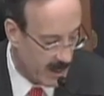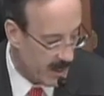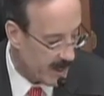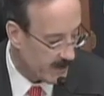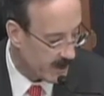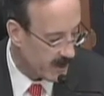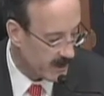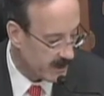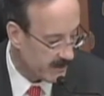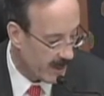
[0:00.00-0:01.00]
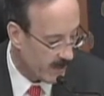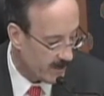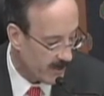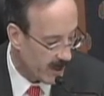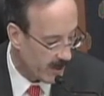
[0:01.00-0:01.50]
And regardless of how we
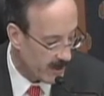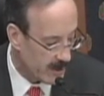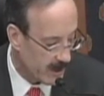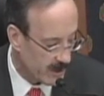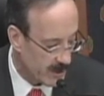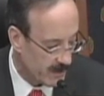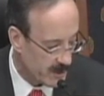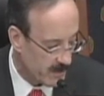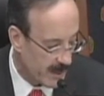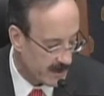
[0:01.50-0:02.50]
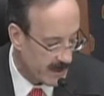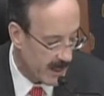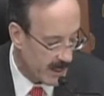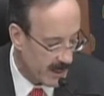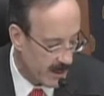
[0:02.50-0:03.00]
prioritize our response in
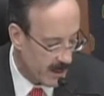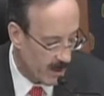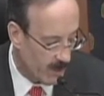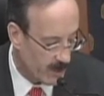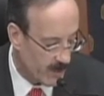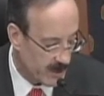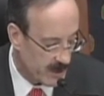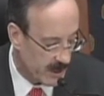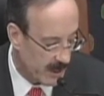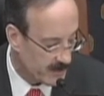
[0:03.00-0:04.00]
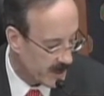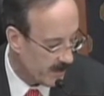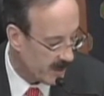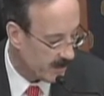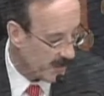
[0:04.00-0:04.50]
Haiti, one question keeps
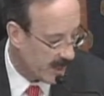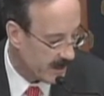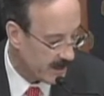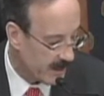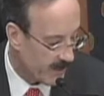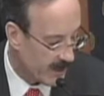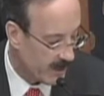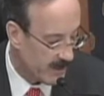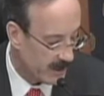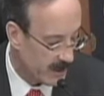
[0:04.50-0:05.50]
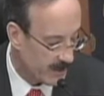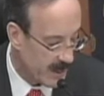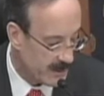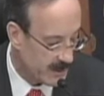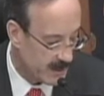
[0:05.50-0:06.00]
coming to mind as I think about the
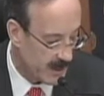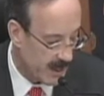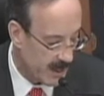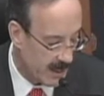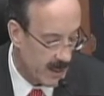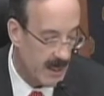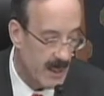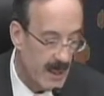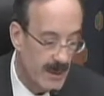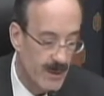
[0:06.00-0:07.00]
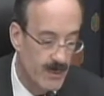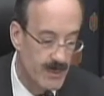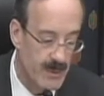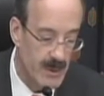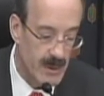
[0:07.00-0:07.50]
crisis in Haiti, and you
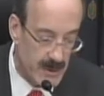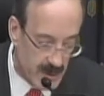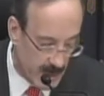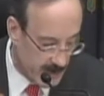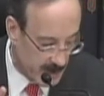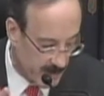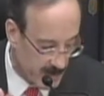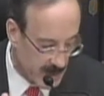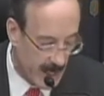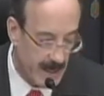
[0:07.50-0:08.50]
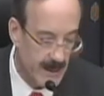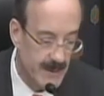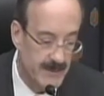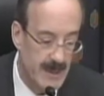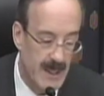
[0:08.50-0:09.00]
will see this in the title
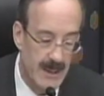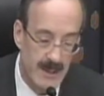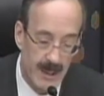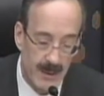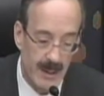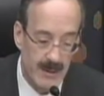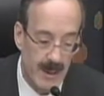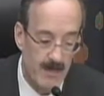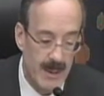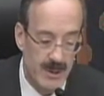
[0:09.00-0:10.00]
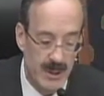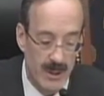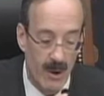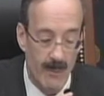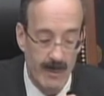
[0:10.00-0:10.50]
of today's hearing, as I
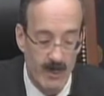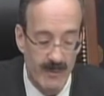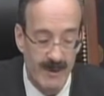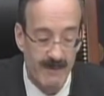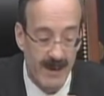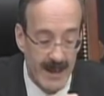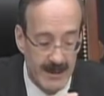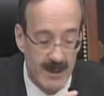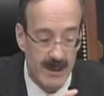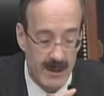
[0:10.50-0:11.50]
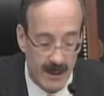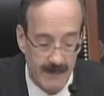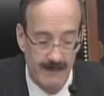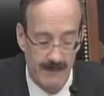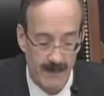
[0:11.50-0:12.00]
mentioned, are we moving fast
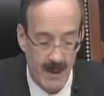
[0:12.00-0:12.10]
enough?